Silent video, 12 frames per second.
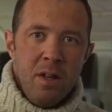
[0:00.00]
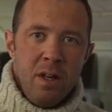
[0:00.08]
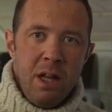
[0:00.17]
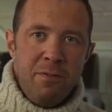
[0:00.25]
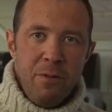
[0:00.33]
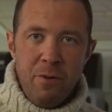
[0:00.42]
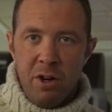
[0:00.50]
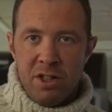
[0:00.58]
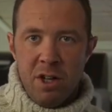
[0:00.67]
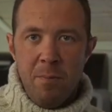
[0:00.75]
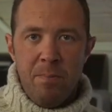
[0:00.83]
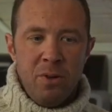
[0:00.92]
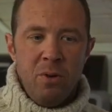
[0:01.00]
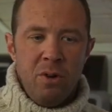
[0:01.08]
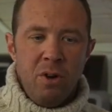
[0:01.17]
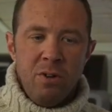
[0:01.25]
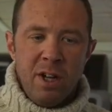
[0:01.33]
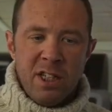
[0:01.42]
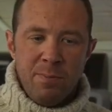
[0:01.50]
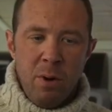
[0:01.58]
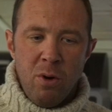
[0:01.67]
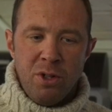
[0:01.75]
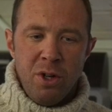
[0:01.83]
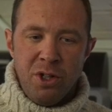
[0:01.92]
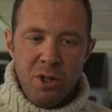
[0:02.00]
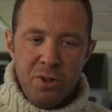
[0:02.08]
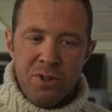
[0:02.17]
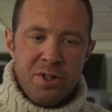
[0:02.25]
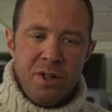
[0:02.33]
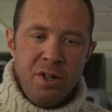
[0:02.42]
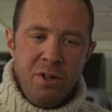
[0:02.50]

If you, for example, do long exposure shots,